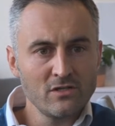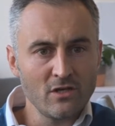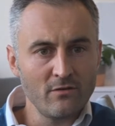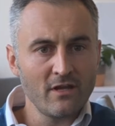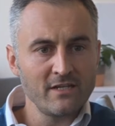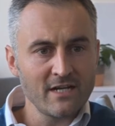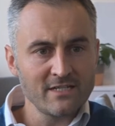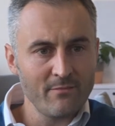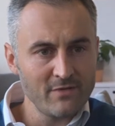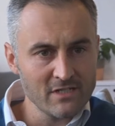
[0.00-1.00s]

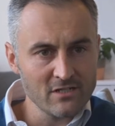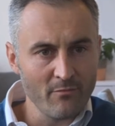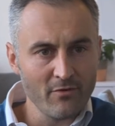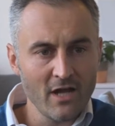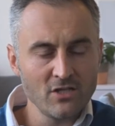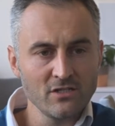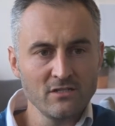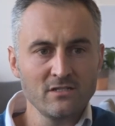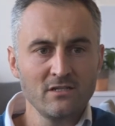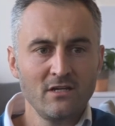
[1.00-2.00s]
conduct our business
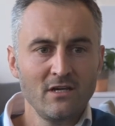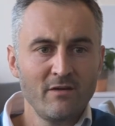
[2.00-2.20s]
operations,